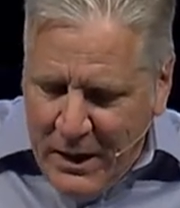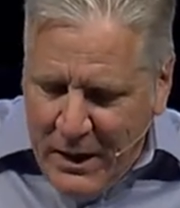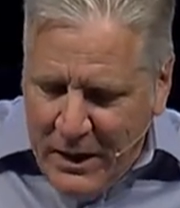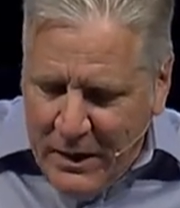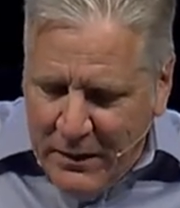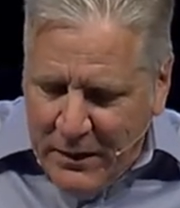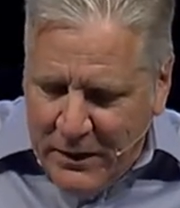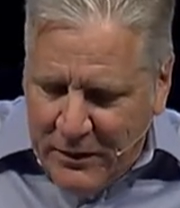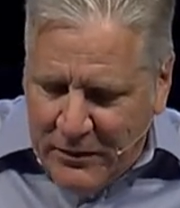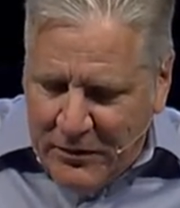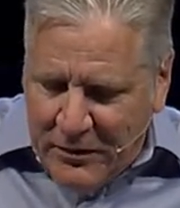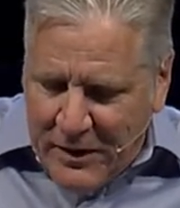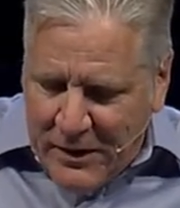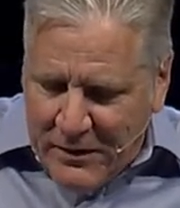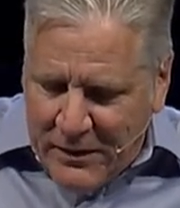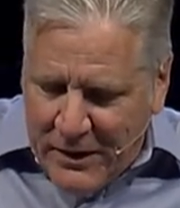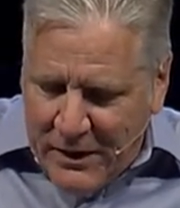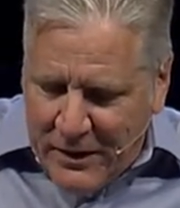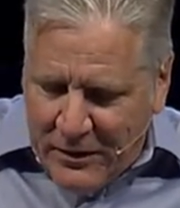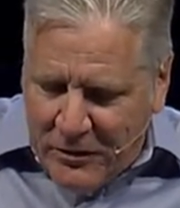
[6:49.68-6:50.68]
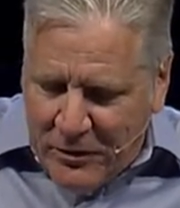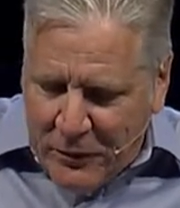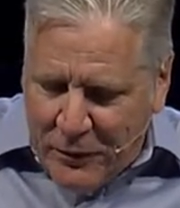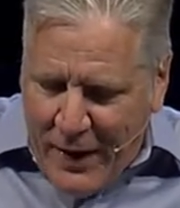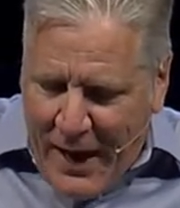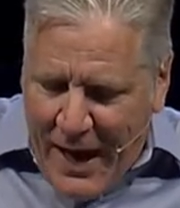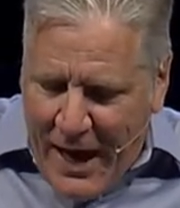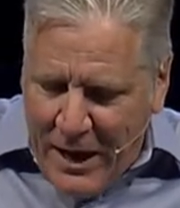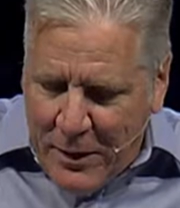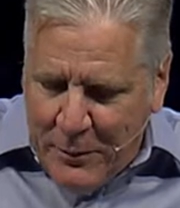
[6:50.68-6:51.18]
that said this: if
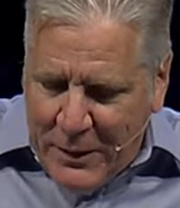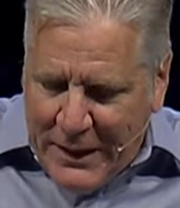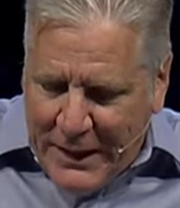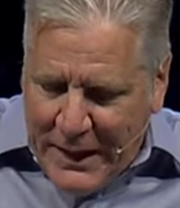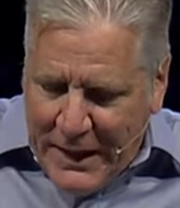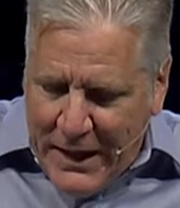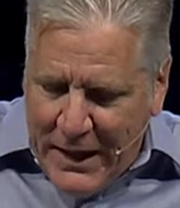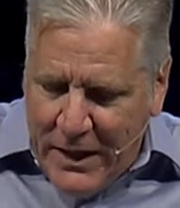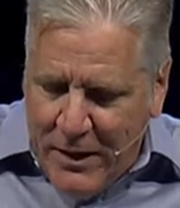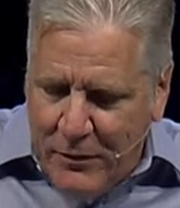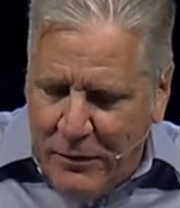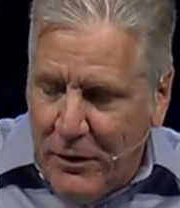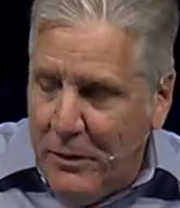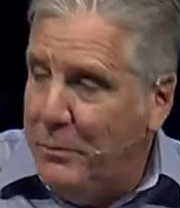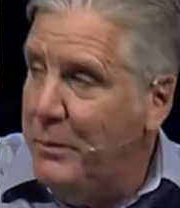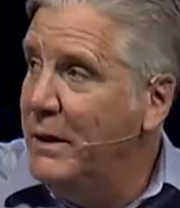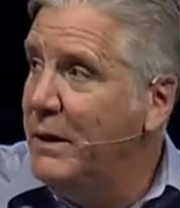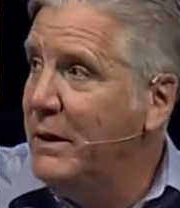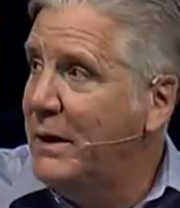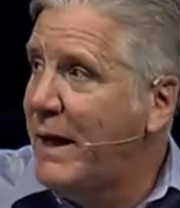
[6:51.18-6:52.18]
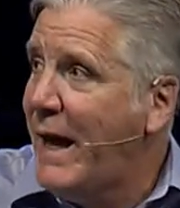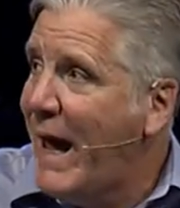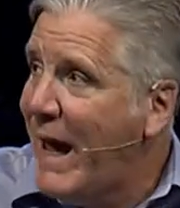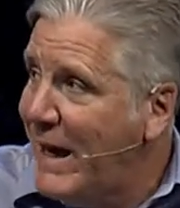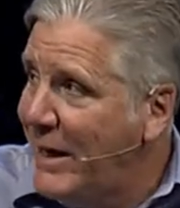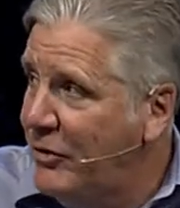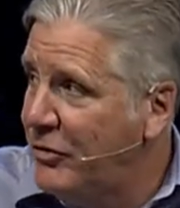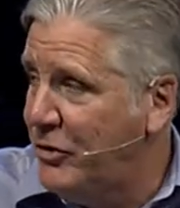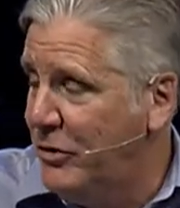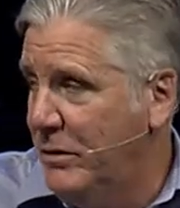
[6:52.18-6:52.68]
Adam and Eve had been
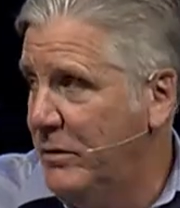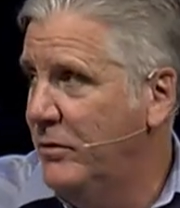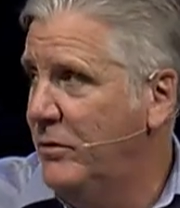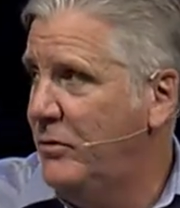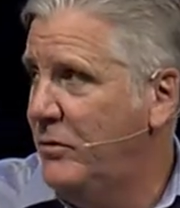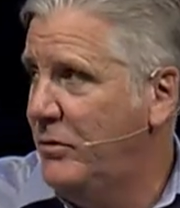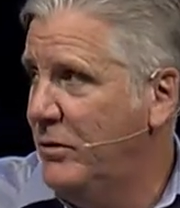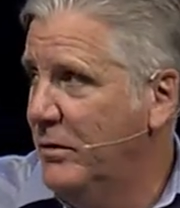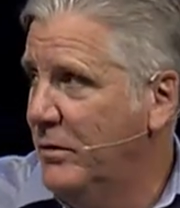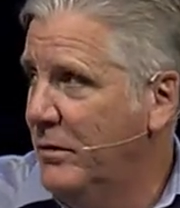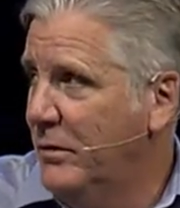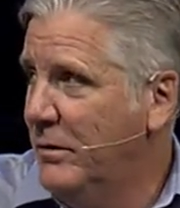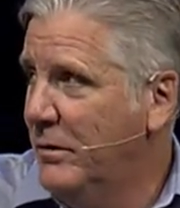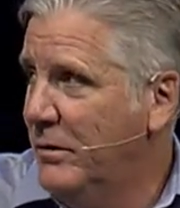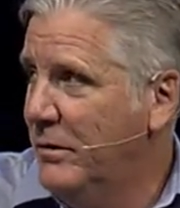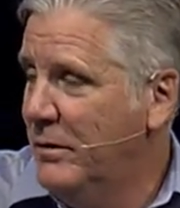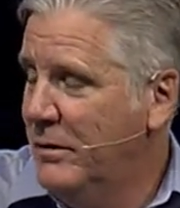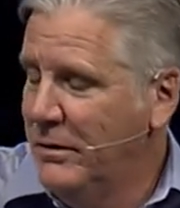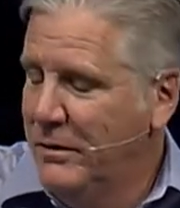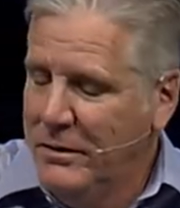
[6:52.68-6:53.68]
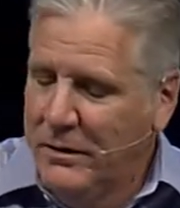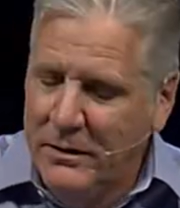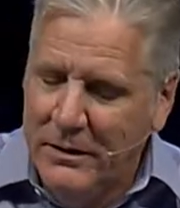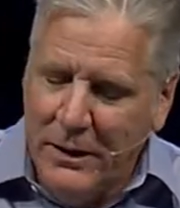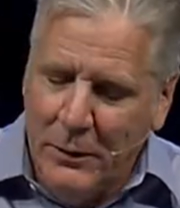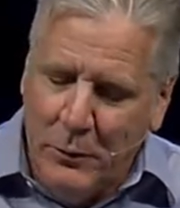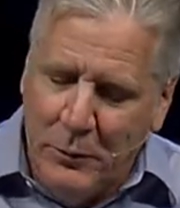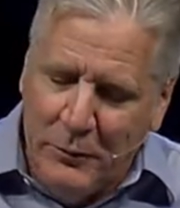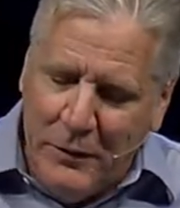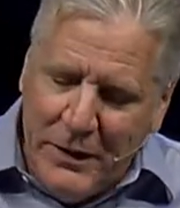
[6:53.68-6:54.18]
Cajuns, they
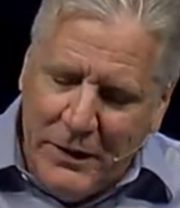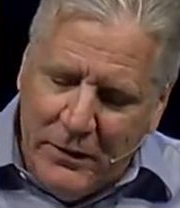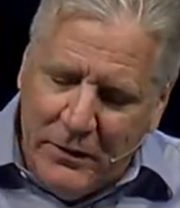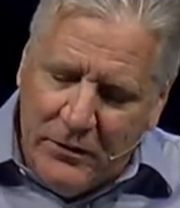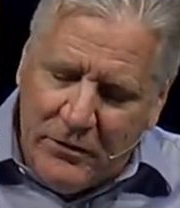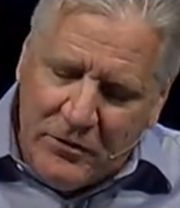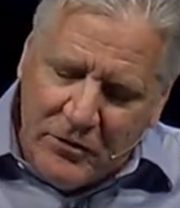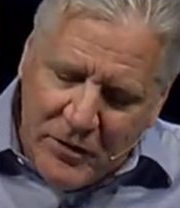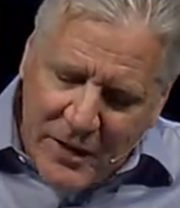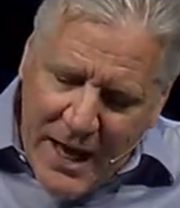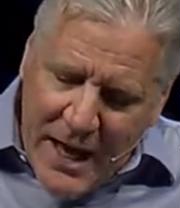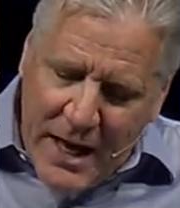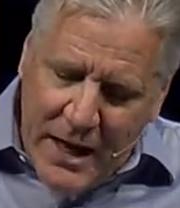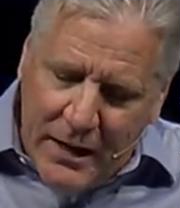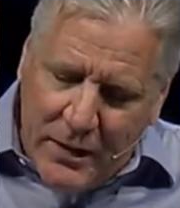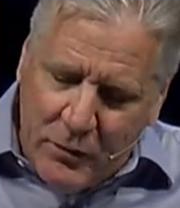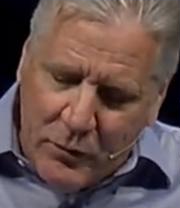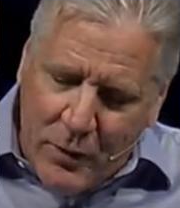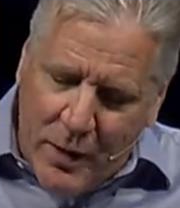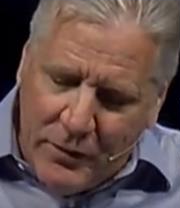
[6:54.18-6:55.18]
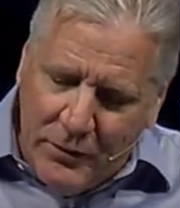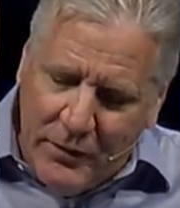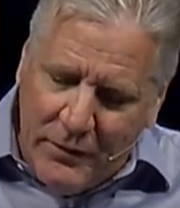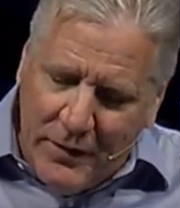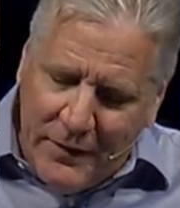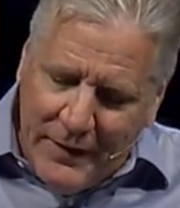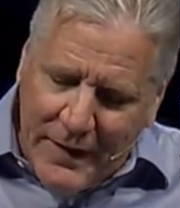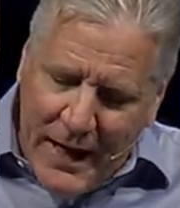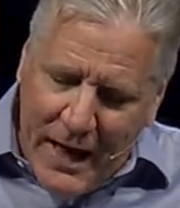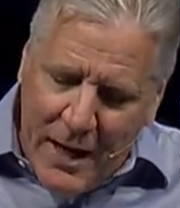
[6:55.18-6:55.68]
would have eaten the snake rather
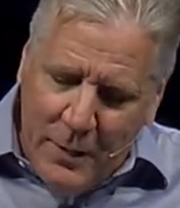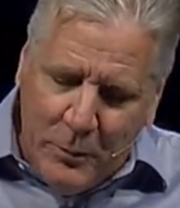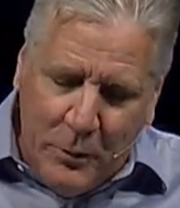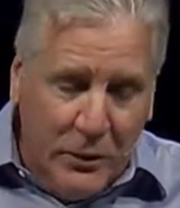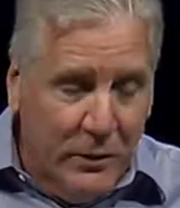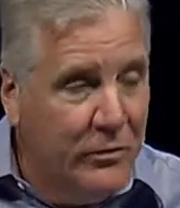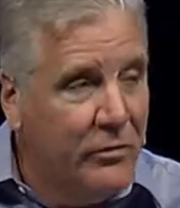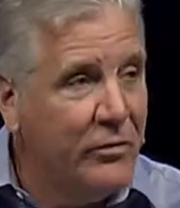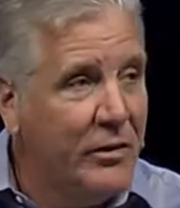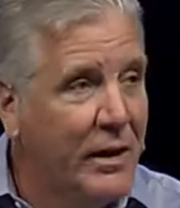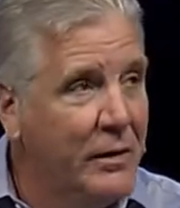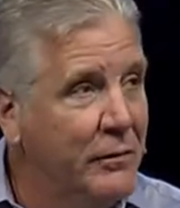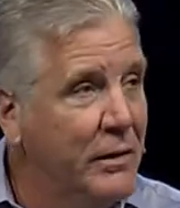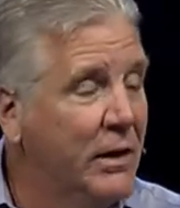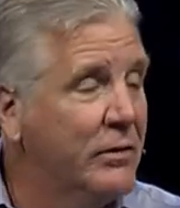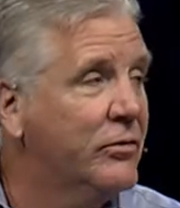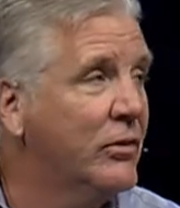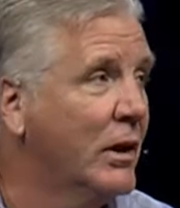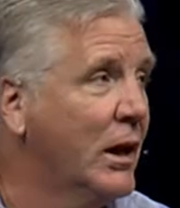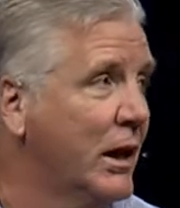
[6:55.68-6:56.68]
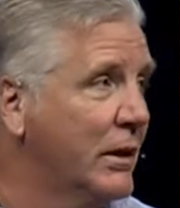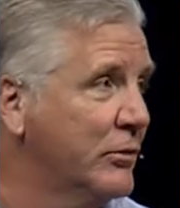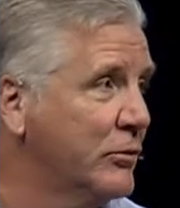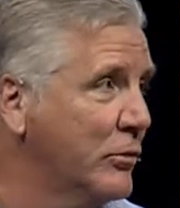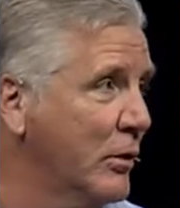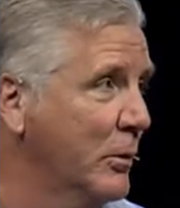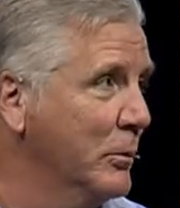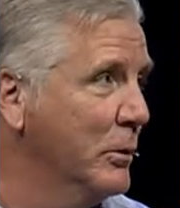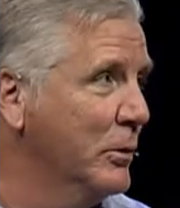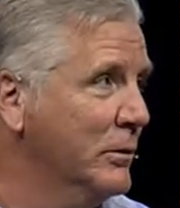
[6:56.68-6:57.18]
than the apple and saved us a lot of
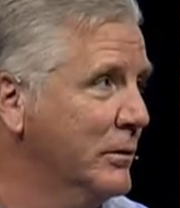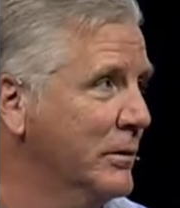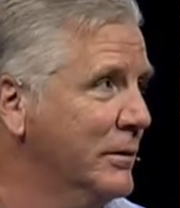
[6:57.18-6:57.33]
trouble.